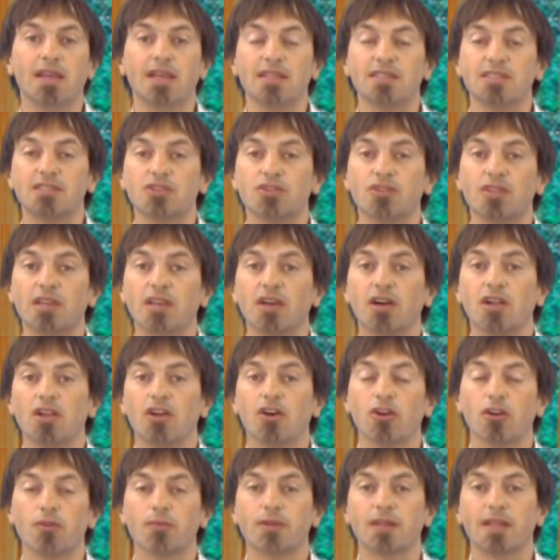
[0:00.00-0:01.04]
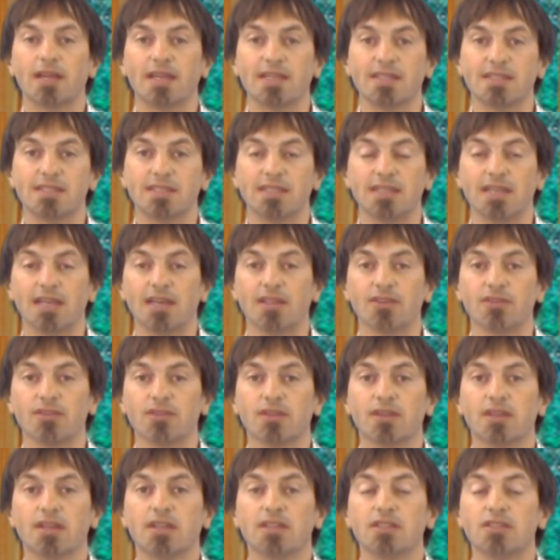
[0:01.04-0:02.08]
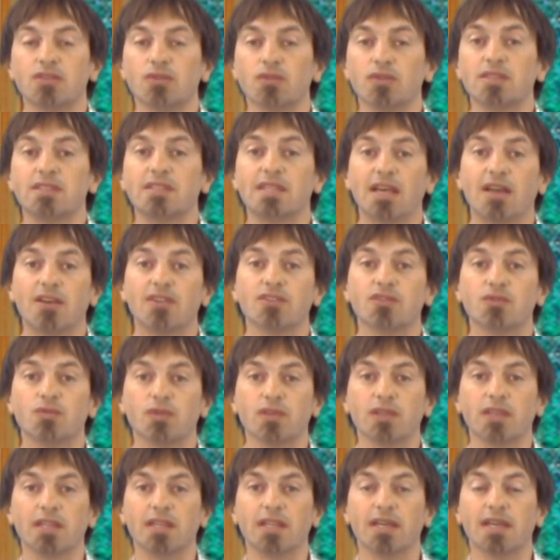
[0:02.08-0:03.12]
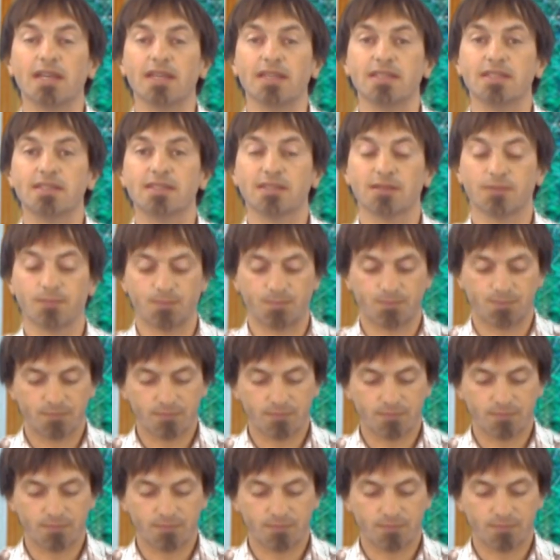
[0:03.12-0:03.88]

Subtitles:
And so they all harmonize together. So it sounds really nice.